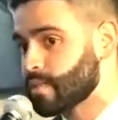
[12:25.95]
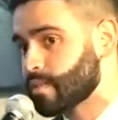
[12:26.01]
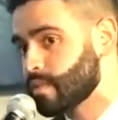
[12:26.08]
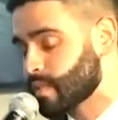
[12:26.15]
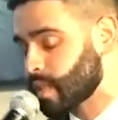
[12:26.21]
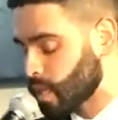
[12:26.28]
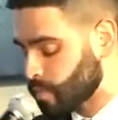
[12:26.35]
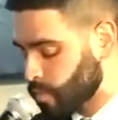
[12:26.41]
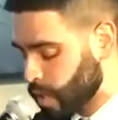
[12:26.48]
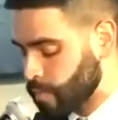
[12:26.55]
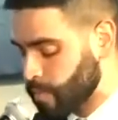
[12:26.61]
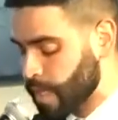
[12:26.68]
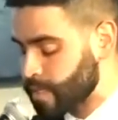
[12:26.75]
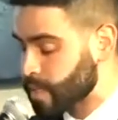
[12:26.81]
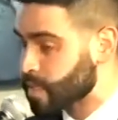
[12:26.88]
celebrated
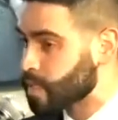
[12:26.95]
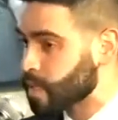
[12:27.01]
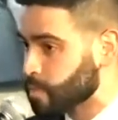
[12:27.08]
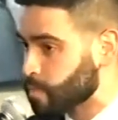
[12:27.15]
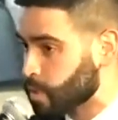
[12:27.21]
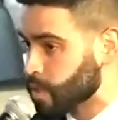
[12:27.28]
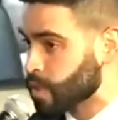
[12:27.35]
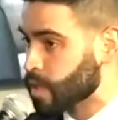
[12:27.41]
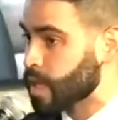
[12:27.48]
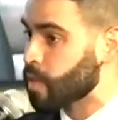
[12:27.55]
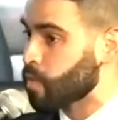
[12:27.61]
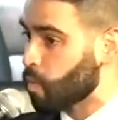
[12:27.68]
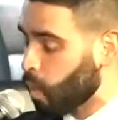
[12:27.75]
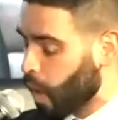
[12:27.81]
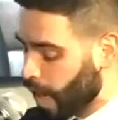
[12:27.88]
my 60th birthday
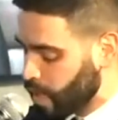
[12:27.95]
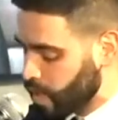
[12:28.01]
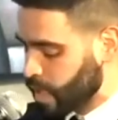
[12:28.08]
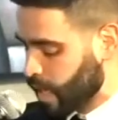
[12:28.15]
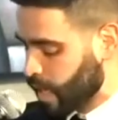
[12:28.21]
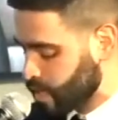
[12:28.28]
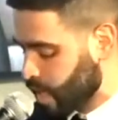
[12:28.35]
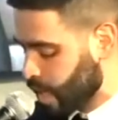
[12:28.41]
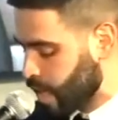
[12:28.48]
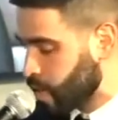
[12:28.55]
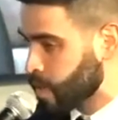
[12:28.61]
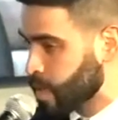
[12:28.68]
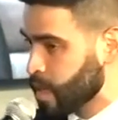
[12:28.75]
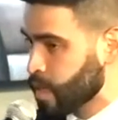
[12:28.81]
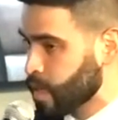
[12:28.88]
while in
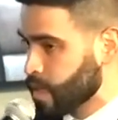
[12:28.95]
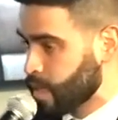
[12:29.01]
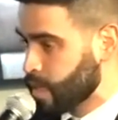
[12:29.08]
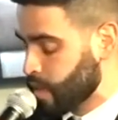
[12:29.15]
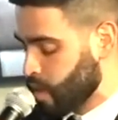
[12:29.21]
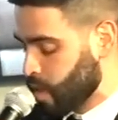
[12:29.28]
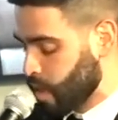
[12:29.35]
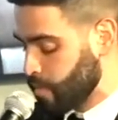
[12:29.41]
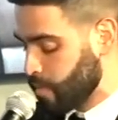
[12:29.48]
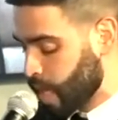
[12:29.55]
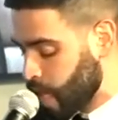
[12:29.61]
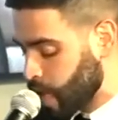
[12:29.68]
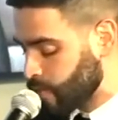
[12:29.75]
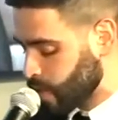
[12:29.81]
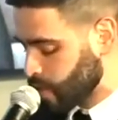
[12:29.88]
exile. There are
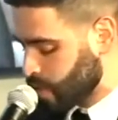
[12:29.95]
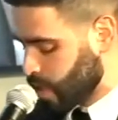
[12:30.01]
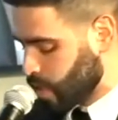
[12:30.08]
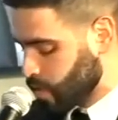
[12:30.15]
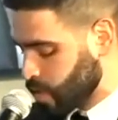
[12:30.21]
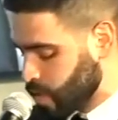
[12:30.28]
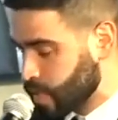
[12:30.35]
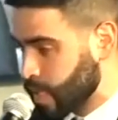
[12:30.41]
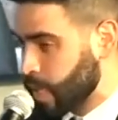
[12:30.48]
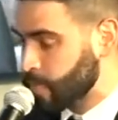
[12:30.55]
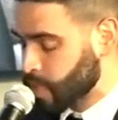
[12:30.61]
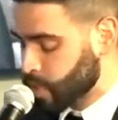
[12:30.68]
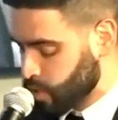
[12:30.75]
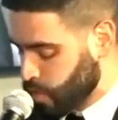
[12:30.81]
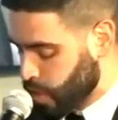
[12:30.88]
many of us that are in the same
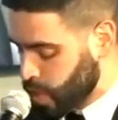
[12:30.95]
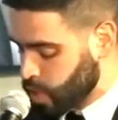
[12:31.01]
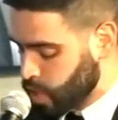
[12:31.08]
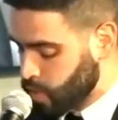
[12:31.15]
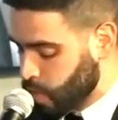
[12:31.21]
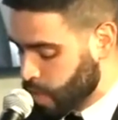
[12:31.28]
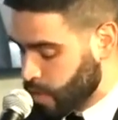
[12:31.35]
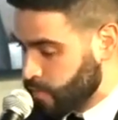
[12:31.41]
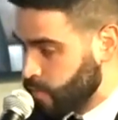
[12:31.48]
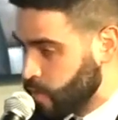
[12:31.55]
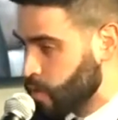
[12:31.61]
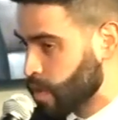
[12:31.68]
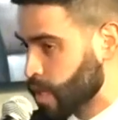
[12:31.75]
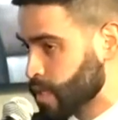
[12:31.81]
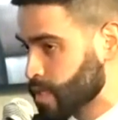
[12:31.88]
situation, Wendy
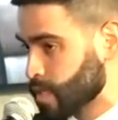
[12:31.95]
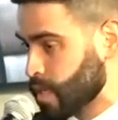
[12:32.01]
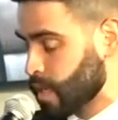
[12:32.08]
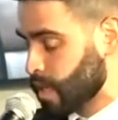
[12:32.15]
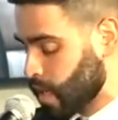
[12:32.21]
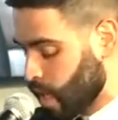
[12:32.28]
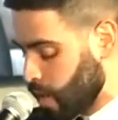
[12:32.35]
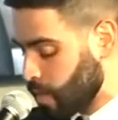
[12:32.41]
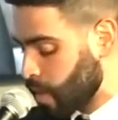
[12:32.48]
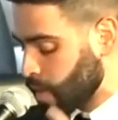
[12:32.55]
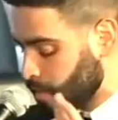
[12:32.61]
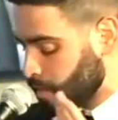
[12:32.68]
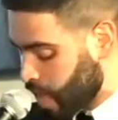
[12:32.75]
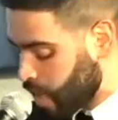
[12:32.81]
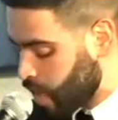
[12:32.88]
Flores,
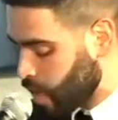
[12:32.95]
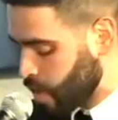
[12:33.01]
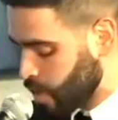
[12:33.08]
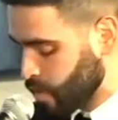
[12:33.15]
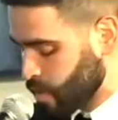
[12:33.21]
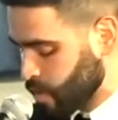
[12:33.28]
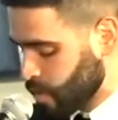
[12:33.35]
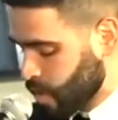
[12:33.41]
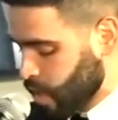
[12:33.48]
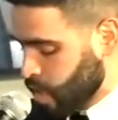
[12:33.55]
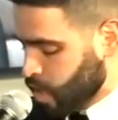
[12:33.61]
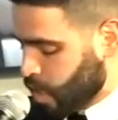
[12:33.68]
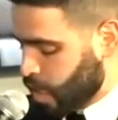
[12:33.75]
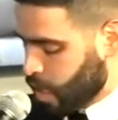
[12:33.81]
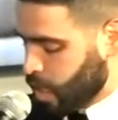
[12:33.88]
among many other
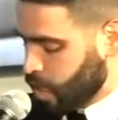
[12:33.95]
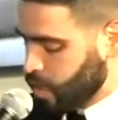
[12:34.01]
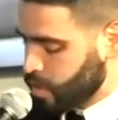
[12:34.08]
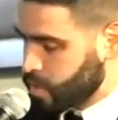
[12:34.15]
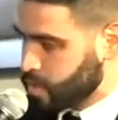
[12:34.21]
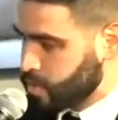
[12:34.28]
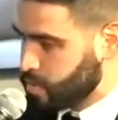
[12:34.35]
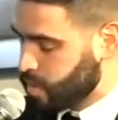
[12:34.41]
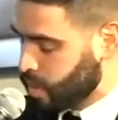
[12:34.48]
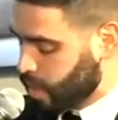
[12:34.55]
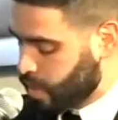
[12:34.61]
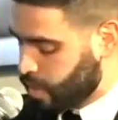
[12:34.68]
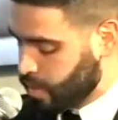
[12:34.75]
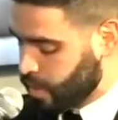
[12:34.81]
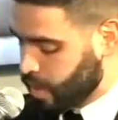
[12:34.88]

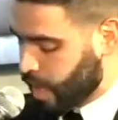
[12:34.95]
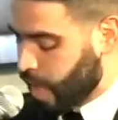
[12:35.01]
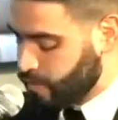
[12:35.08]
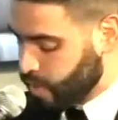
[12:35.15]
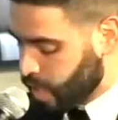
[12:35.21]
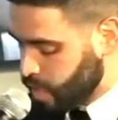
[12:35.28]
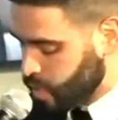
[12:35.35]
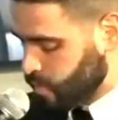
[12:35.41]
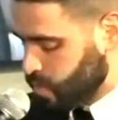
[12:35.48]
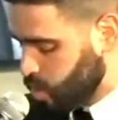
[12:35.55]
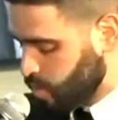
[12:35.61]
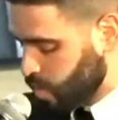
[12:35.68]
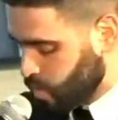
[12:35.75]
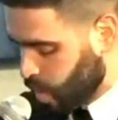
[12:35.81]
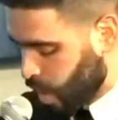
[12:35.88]
advocates of
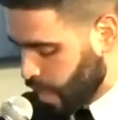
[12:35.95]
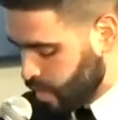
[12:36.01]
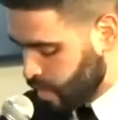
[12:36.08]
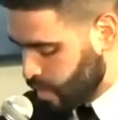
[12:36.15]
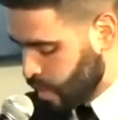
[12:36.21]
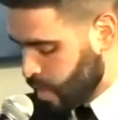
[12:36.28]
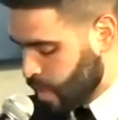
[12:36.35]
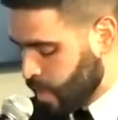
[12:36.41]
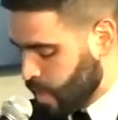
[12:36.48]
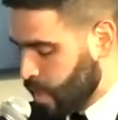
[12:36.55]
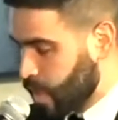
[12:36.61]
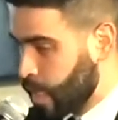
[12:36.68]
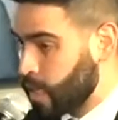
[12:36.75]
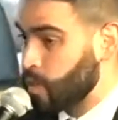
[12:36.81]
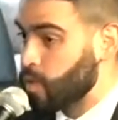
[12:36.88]
human rights
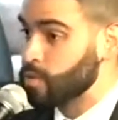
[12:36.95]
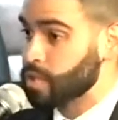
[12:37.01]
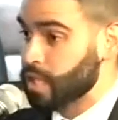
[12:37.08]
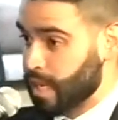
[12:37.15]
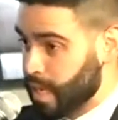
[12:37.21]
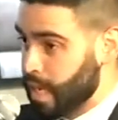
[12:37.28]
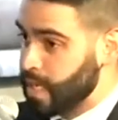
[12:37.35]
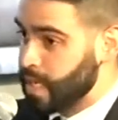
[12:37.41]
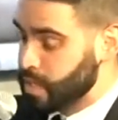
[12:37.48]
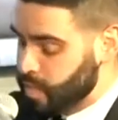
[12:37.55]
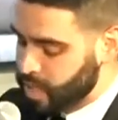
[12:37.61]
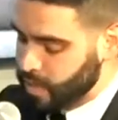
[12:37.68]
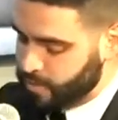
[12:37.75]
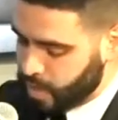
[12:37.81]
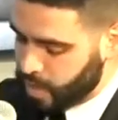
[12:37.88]
in Costa Rica
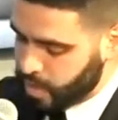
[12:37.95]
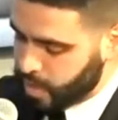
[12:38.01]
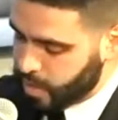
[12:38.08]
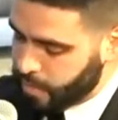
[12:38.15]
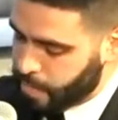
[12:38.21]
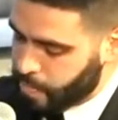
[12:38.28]
specifically.